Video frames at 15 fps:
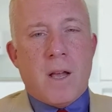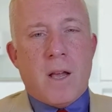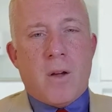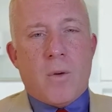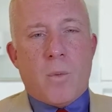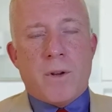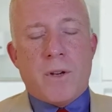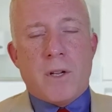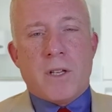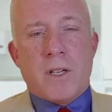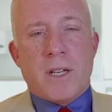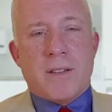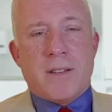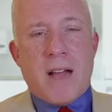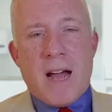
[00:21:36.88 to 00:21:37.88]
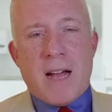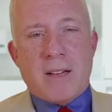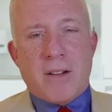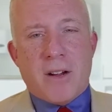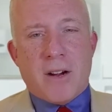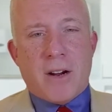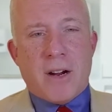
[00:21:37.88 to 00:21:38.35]
When you look at
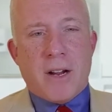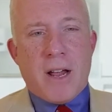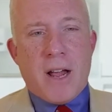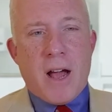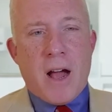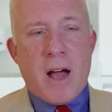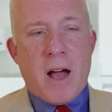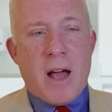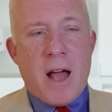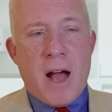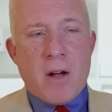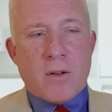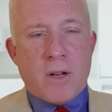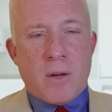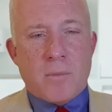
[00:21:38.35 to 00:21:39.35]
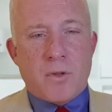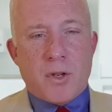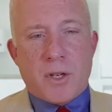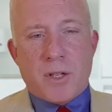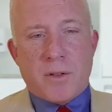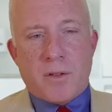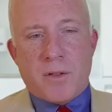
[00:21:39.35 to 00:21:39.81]
dietary uh, outcomes, you
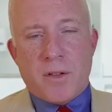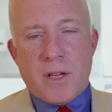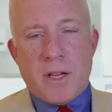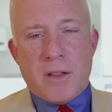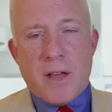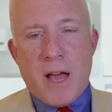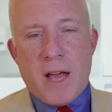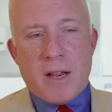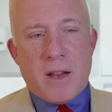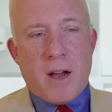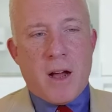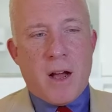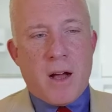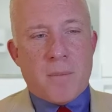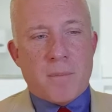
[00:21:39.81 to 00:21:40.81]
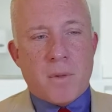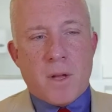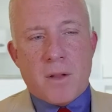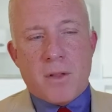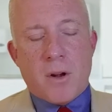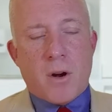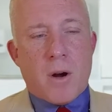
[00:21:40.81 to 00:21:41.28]
can see that um,
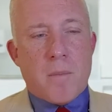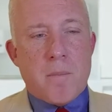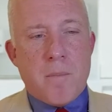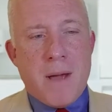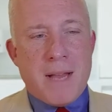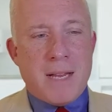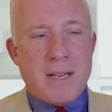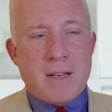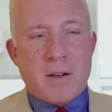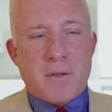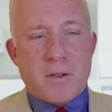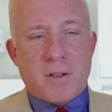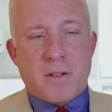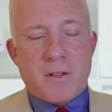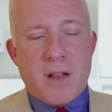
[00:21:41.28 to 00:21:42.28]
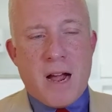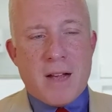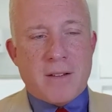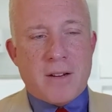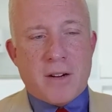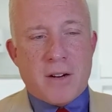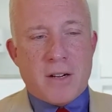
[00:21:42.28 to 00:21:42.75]
there are many different
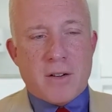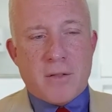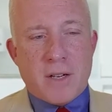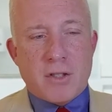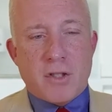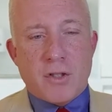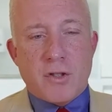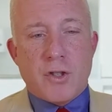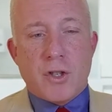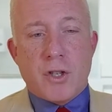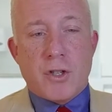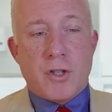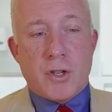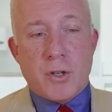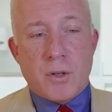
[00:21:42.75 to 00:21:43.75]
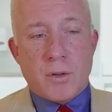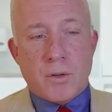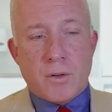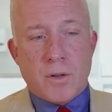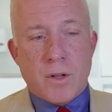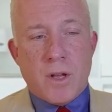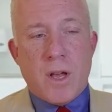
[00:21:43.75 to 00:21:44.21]
dietary interventions you could use.
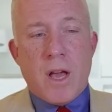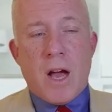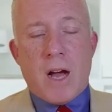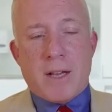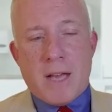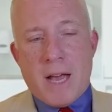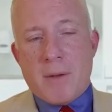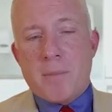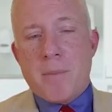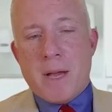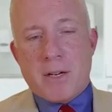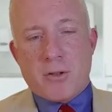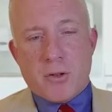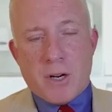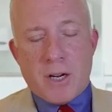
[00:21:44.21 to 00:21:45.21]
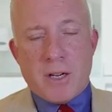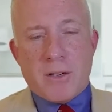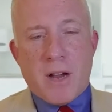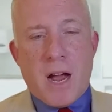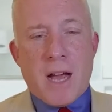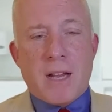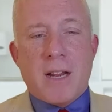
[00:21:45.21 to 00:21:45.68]
Again, Mediterranean
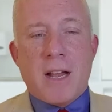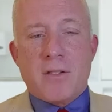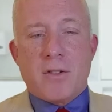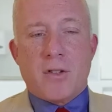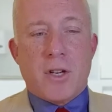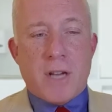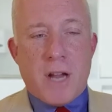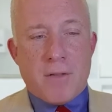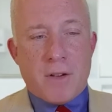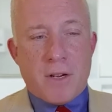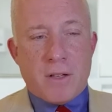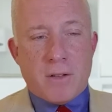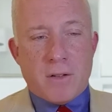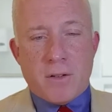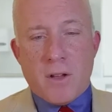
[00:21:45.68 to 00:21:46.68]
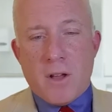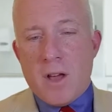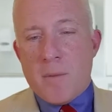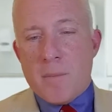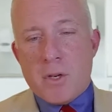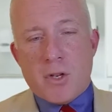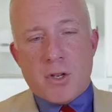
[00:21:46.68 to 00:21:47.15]
diet has good evidence,
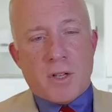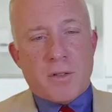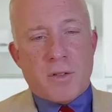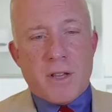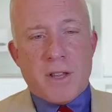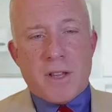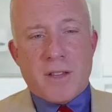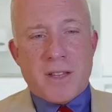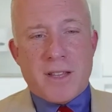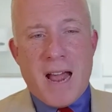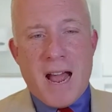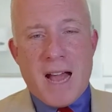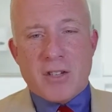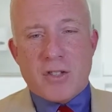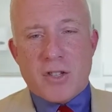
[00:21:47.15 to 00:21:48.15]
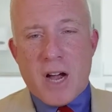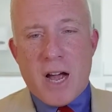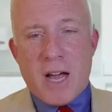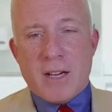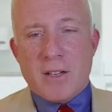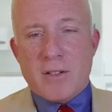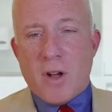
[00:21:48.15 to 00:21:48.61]
but you can see that the DASH diet
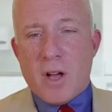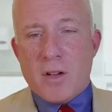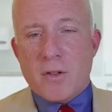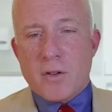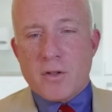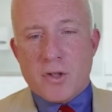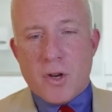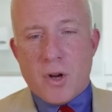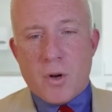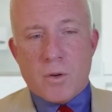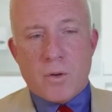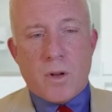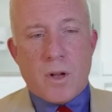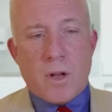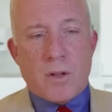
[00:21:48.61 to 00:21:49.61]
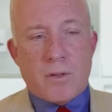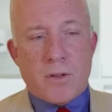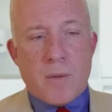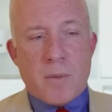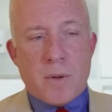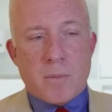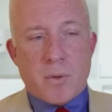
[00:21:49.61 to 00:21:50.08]
has also shown some
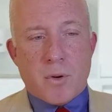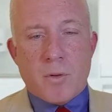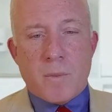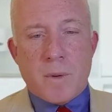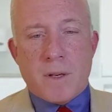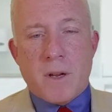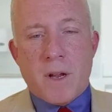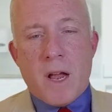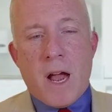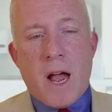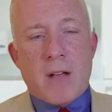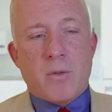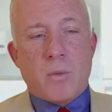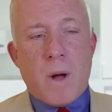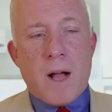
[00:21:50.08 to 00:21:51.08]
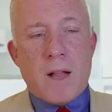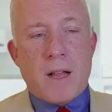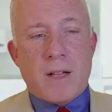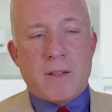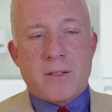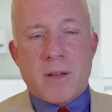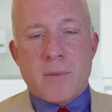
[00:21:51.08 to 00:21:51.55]
improvement, as well as
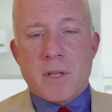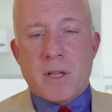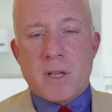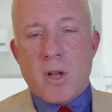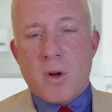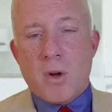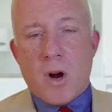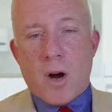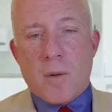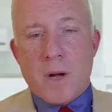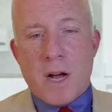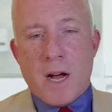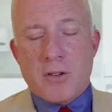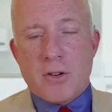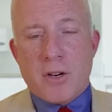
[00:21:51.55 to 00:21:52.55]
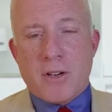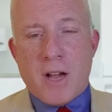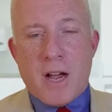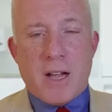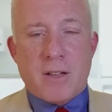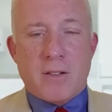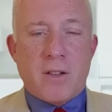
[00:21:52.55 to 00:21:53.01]
some of the low carbohydrate
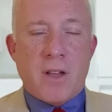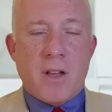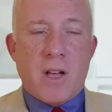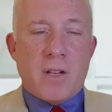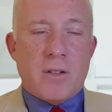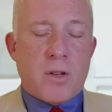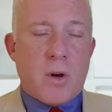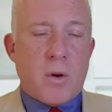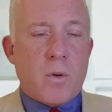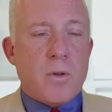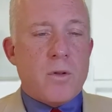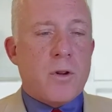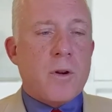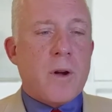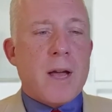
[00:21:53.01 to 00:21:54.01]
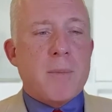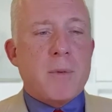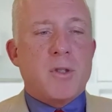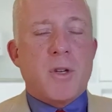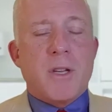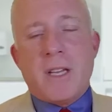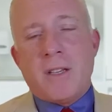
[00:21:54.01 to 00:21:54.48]
diets. So you're able
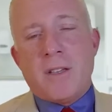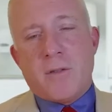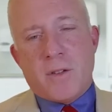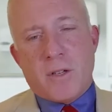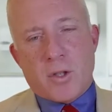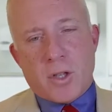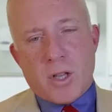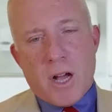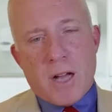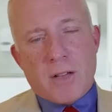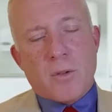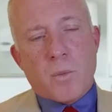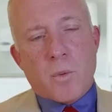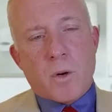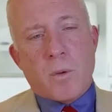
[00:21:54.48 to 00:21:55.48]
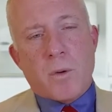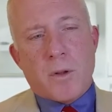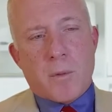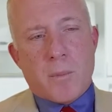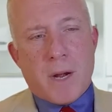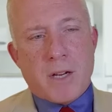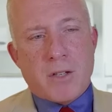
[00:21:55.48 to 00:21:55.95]
to individualize and work with your
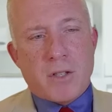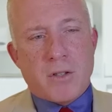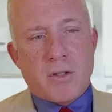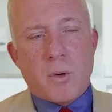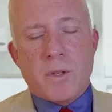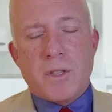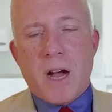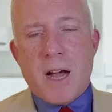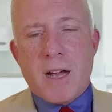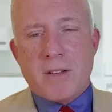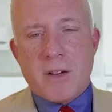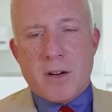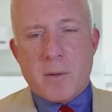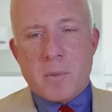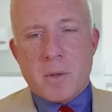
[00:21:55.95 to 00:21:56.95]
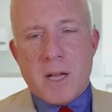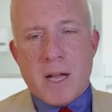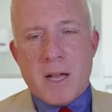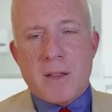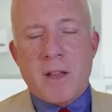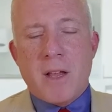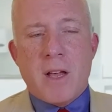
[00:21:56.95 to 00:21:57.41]
patient to a dietary
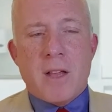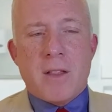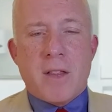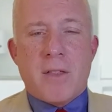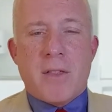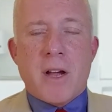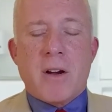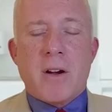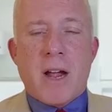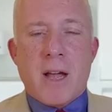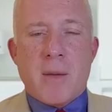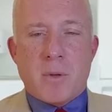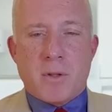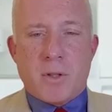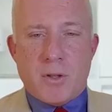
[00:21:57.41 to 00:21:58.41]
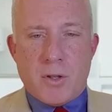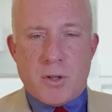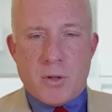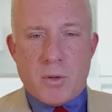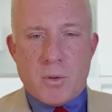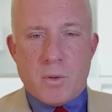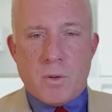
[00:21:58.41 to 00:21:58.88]
plan that they're able to
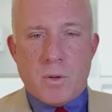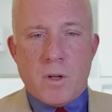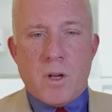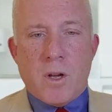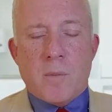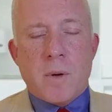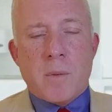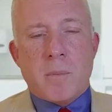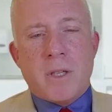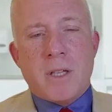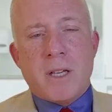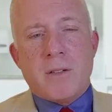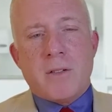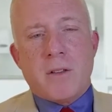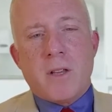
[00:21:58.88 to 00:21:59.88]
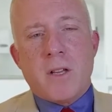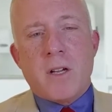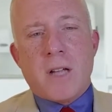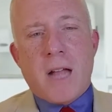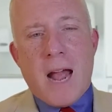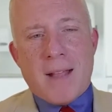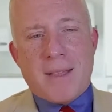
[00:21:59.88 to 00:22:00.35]
do, but please look
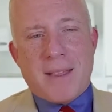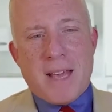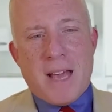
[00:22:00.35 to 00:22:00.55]
at the